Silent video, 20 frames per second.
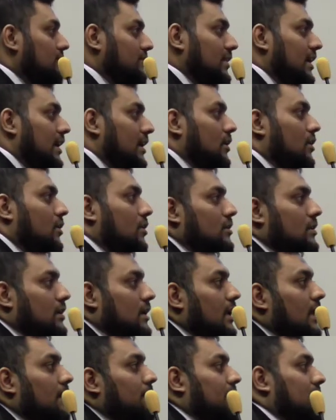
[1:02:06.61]
We are not
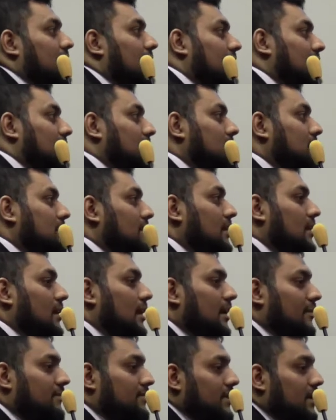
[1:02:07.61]
claiming
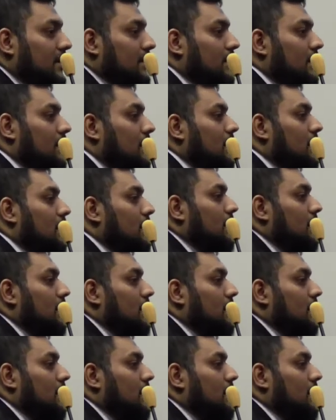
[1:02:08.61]
after